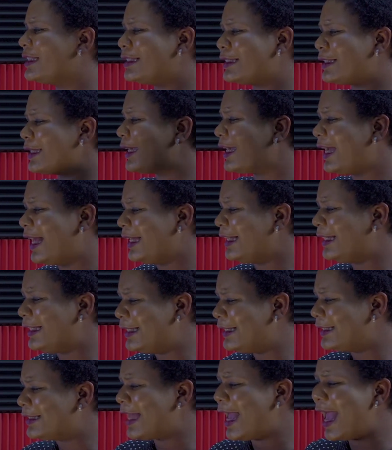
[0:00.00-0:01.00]
DJ
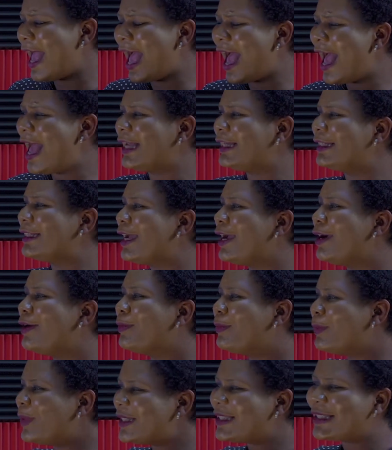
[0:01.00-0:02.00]
Khalid, and
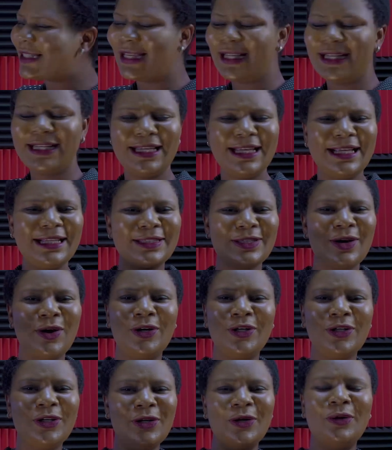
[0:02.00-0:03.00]
WIZKID is
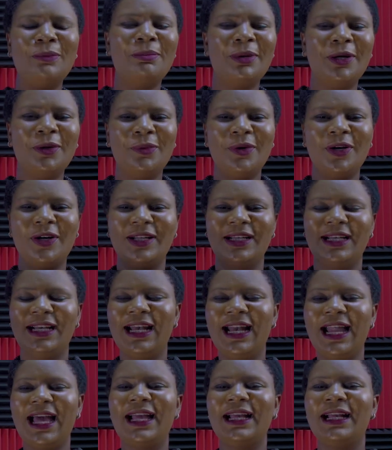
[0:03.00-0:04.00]
on #1.
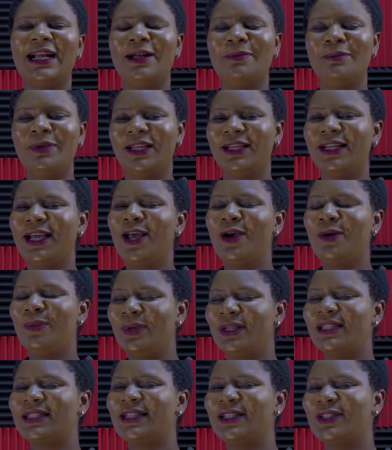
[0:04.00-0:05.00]

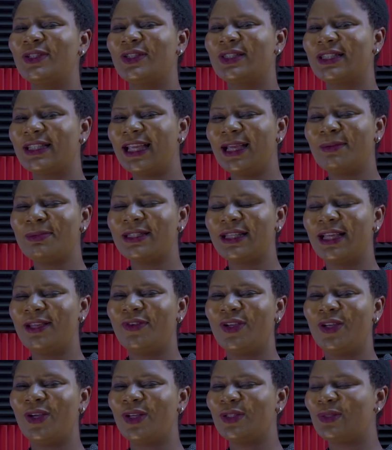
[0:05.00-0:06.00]
WIZKID just keeps
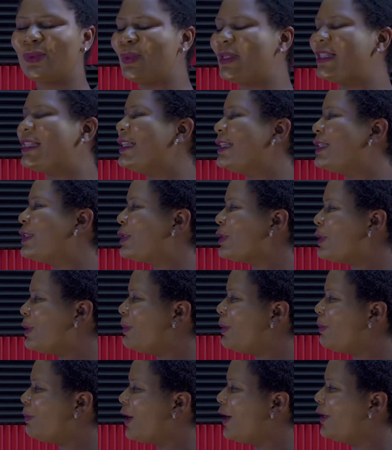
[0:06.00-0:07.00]
giving us reasons to
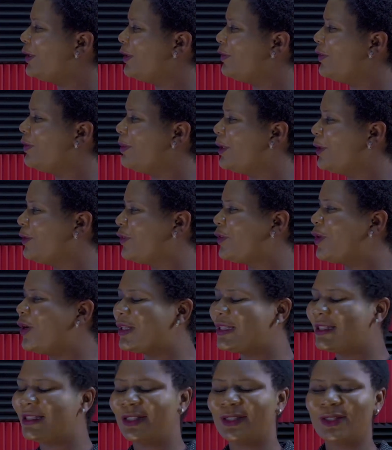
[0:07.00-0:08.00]
be proud of him. And of
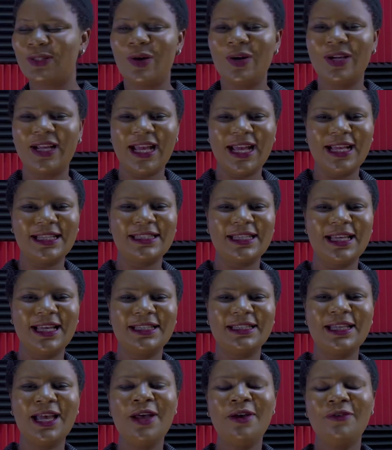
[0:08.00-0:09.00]
course, the song
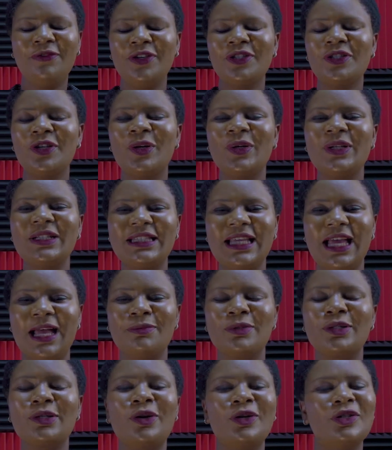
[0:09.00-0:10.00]
SS featuring
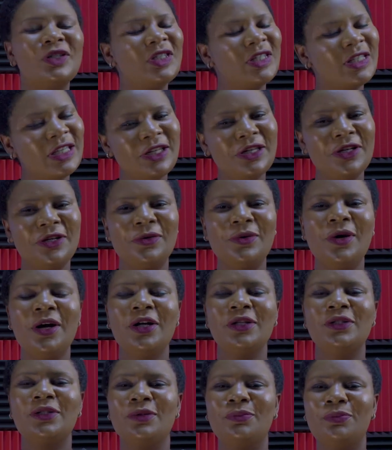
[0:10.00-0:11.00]
Tems continue
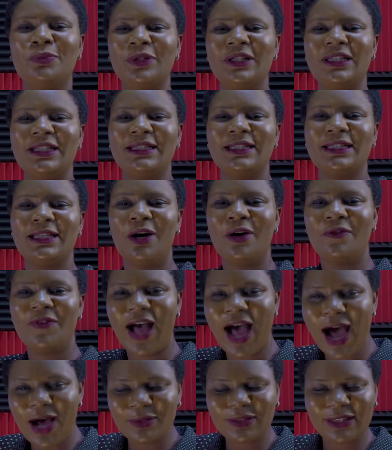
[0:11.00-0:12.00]
to put itself
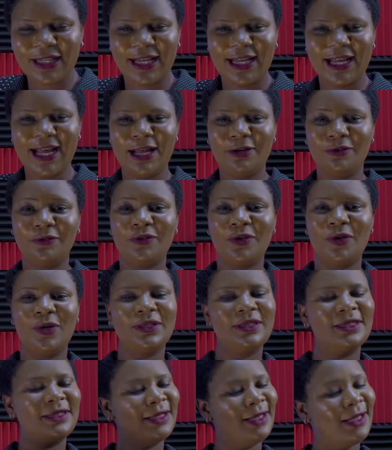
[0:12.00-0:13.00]
out there. And of
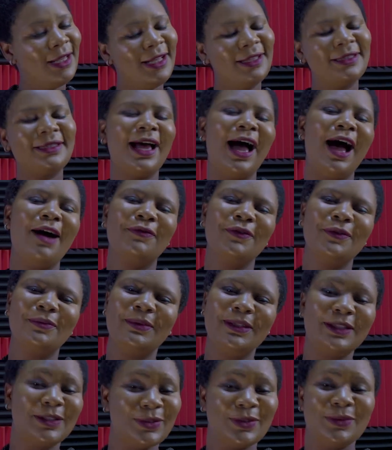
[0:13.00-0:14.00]
course, it's
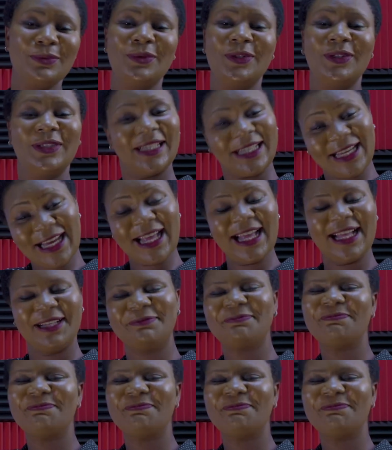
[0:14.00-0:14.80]
Afrobeat to the world. Yeah.